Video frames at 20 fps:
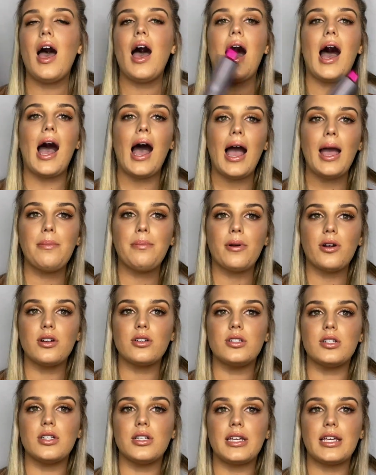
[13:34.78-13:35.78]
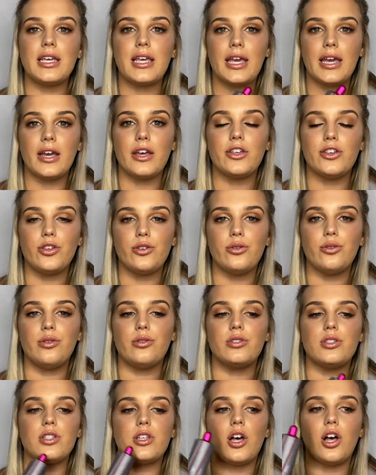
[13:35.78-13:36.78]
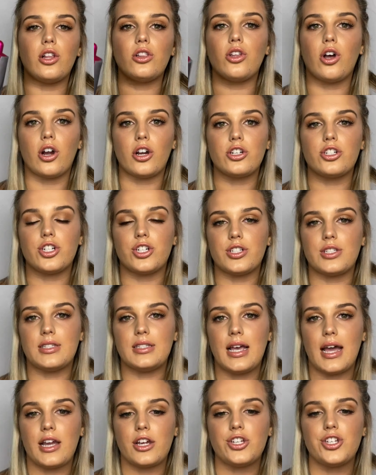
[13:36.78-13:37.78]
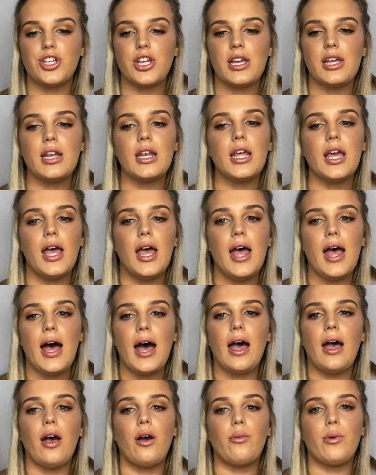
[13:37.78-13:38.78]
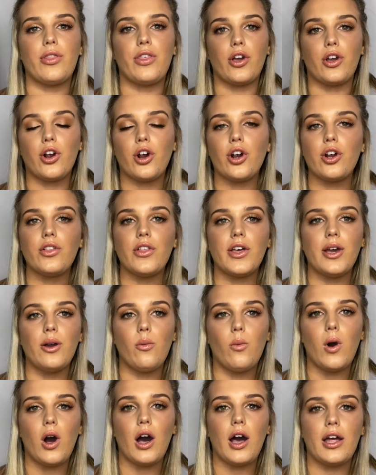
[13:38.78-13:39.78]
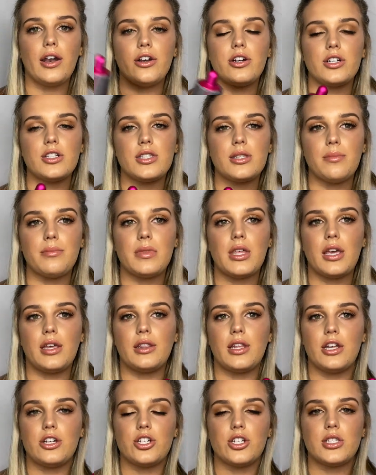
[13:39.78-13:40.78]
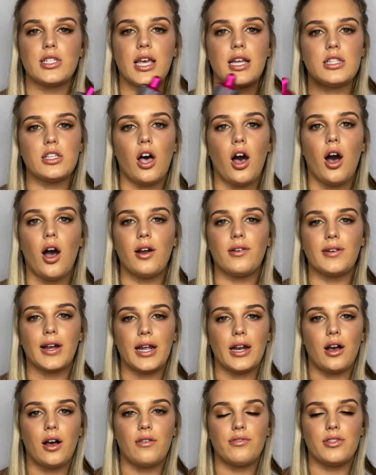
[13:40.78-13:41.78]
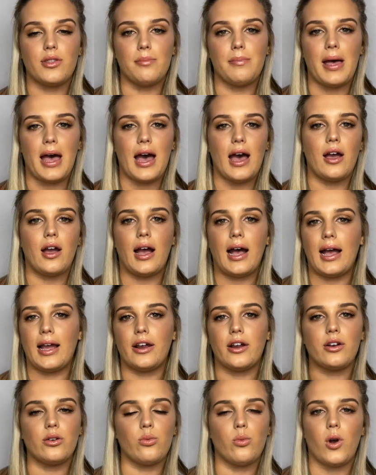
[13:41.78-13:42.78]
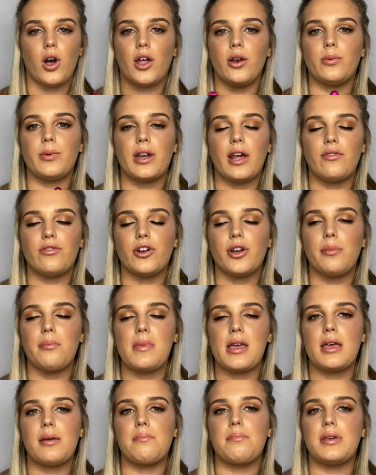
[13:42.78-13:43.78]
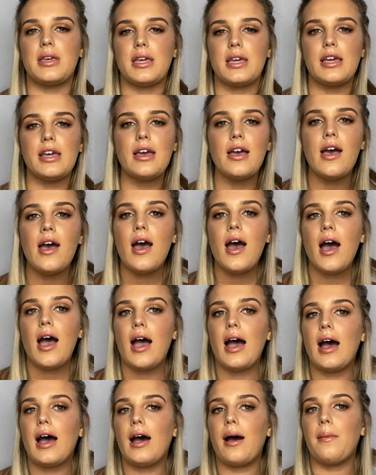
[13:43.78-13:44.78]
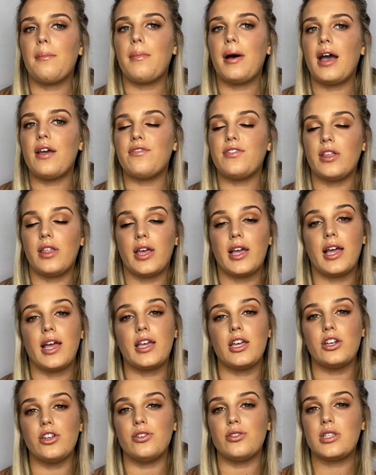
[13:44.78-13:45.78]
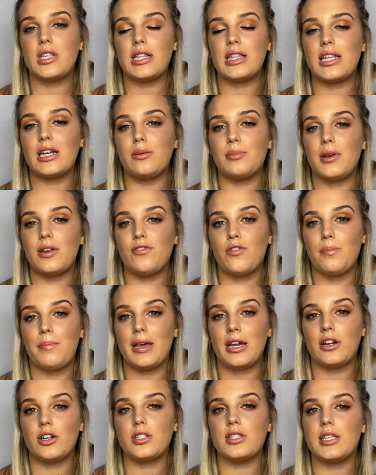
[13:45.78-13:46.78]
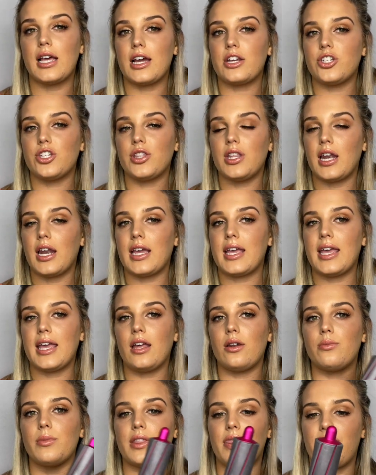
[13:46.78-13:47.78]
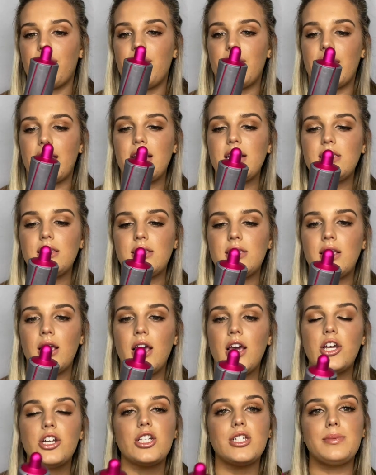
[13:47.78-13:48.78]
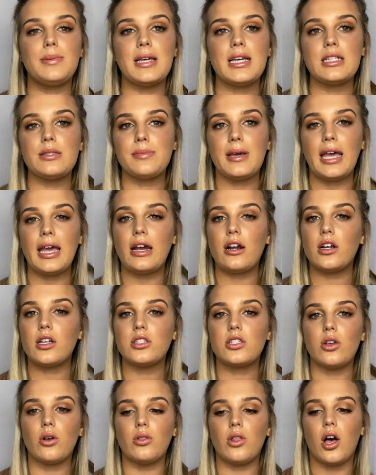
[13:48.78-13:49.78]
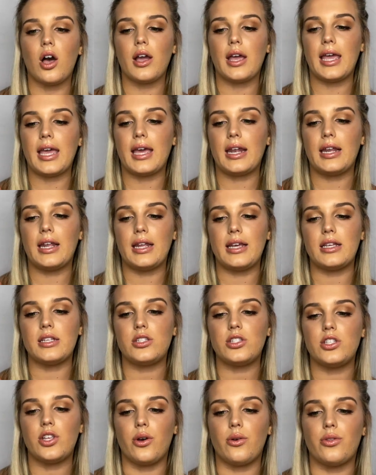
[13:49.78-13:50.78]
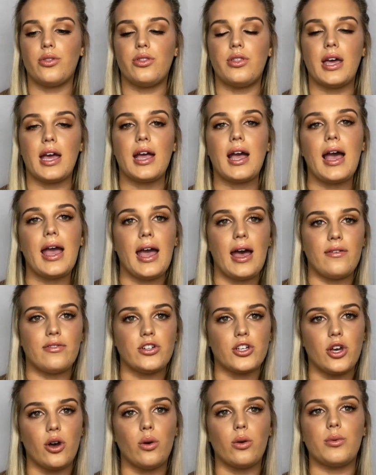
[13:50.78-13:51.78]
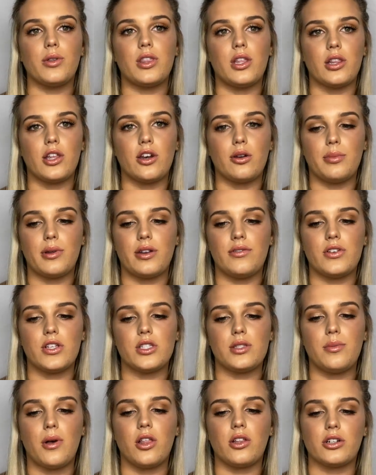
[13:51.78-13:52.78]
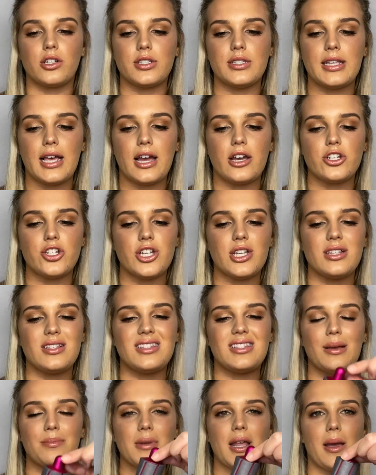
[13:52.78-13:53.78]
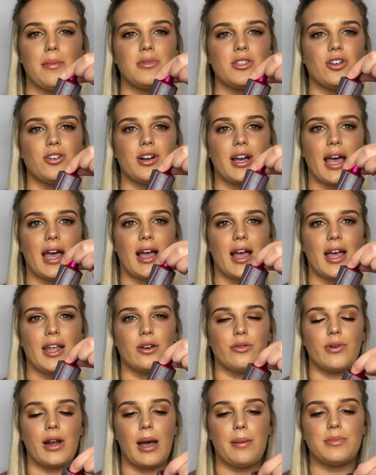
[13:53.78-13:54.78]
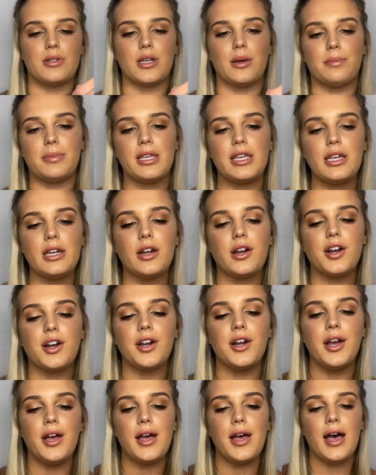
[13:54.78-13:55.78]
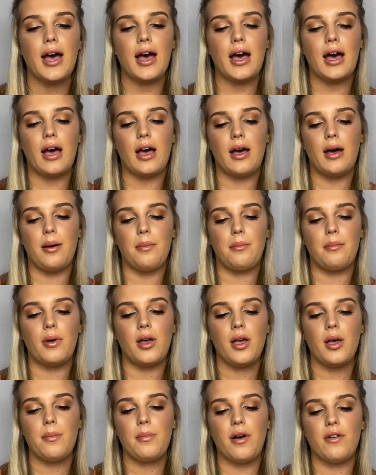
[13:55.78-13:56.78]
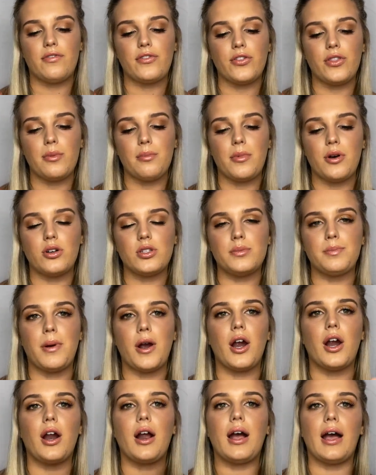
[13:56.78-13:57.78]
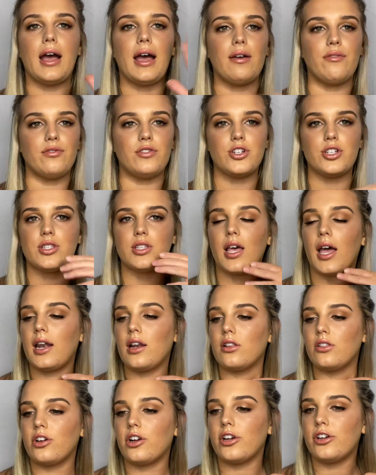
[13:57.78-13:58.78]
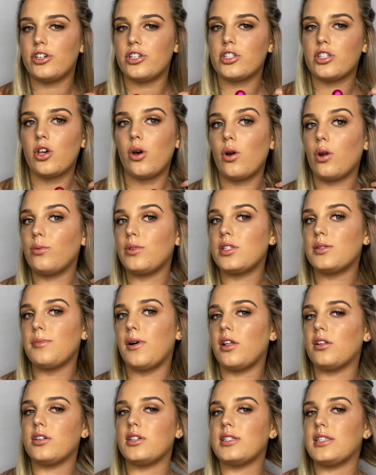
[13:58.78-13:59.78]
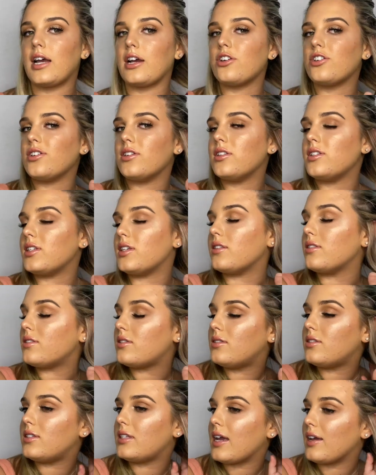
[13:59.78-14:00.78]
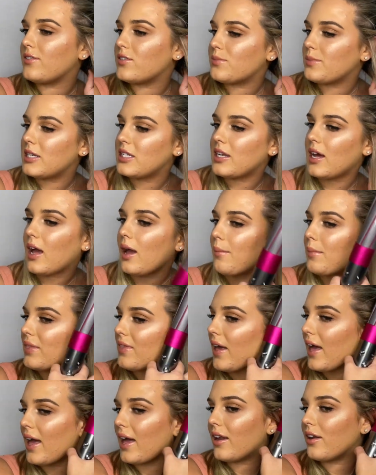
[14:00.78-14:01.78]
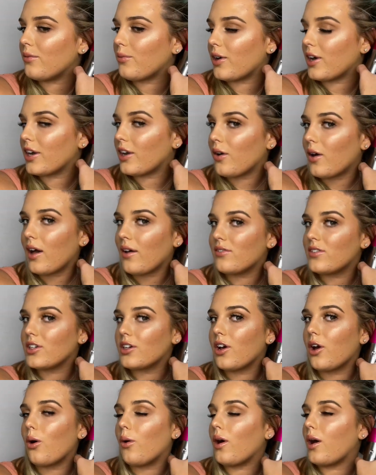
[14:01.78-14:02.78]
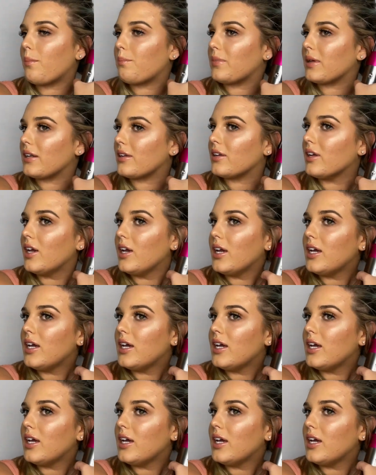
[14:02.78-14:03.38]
I personally can't use a larger section with a curling wand or something that just gets hot right off the bat, iron wand, whatever it may be. I feel like I can use a little bit of a bigger section than I can with this. Just because my hair is so long and it is so thick, I have to go in with a little bit of a smaller section. Sometimes it'll get kind of wrapped up here, but for the most part, I've just kind of learned just go in with smaller sections. It saves me time in the end where I don't have to go up and